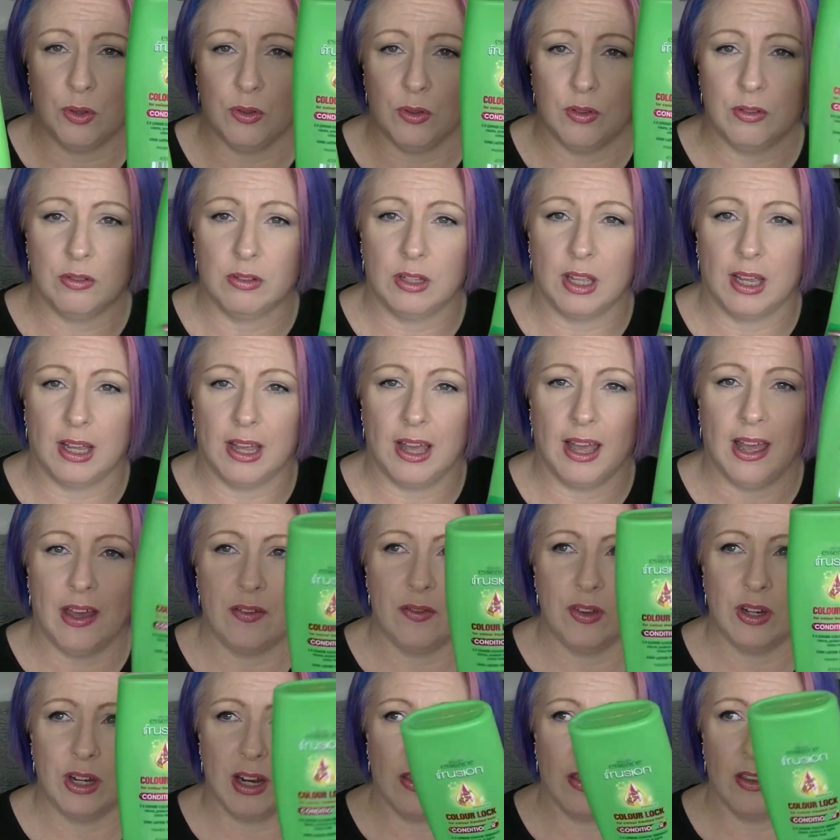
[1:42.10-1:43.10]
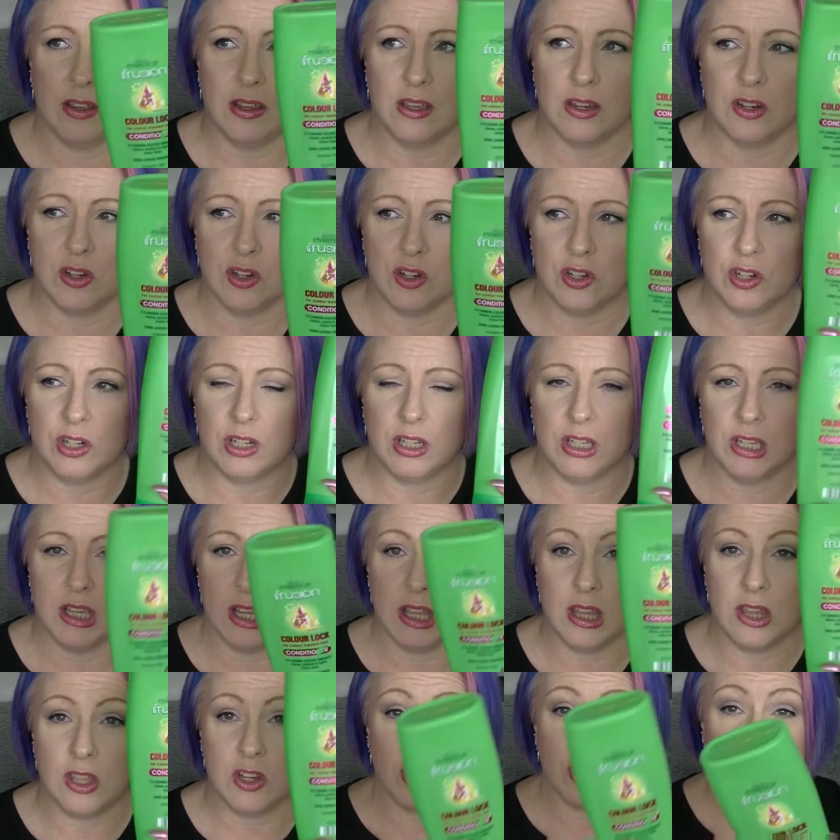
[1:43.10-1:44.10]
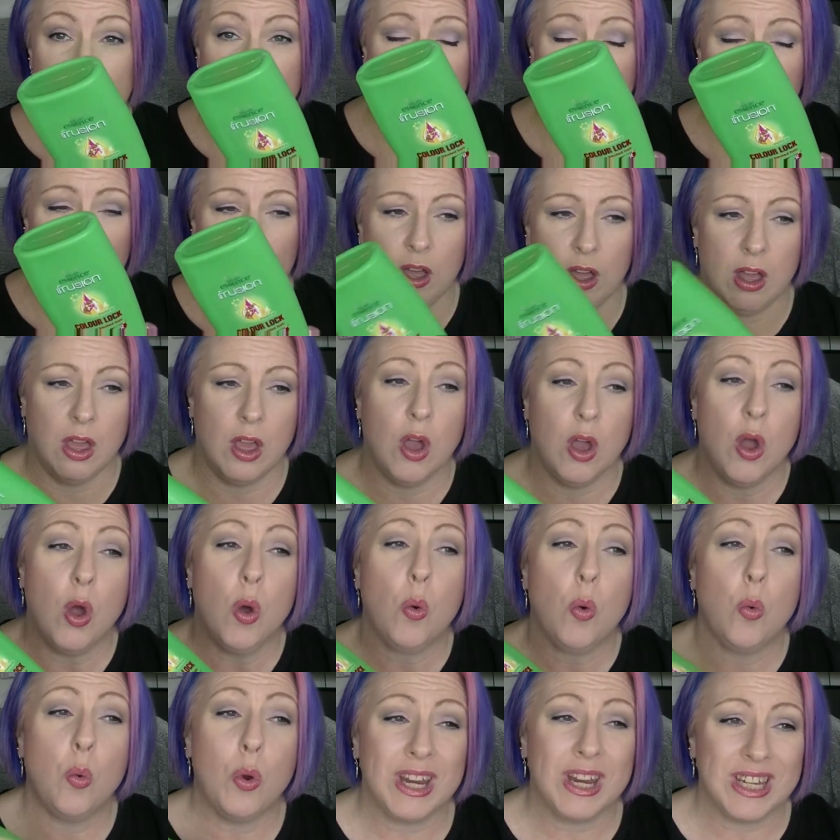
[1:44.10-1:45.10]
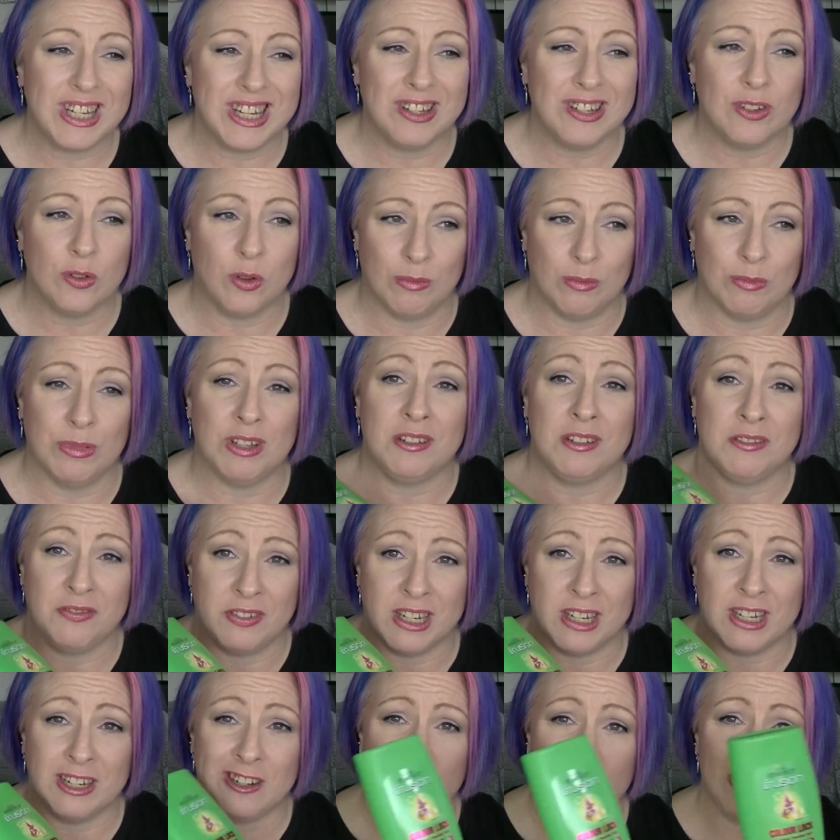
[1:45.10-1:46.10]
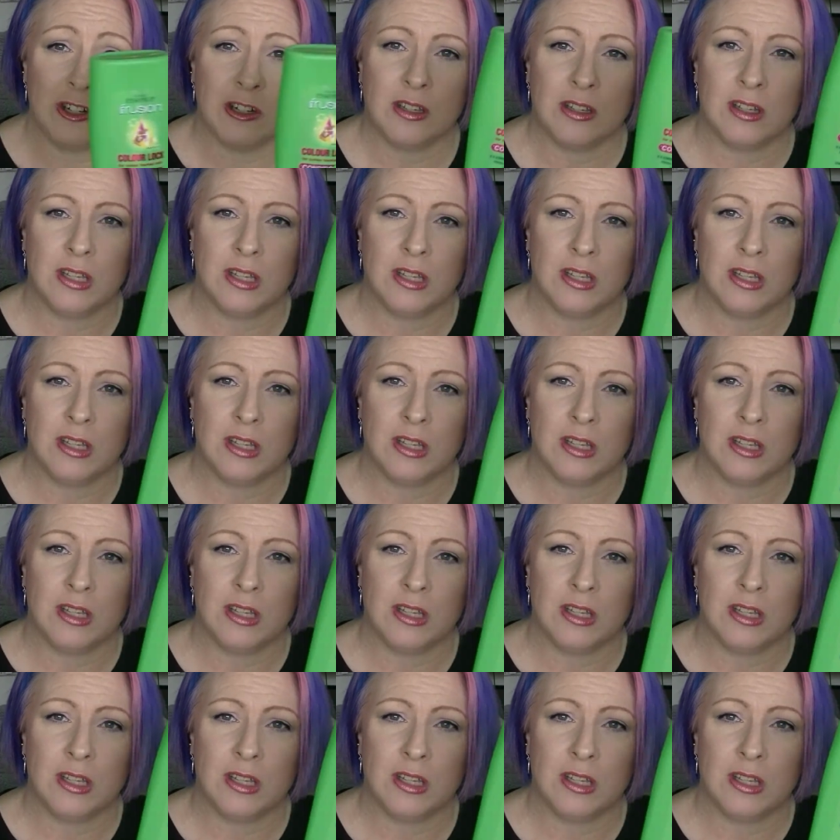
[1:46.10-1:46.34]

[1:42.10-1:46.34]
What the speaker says: Like, I have another conditioner in the shower, which is almost finished,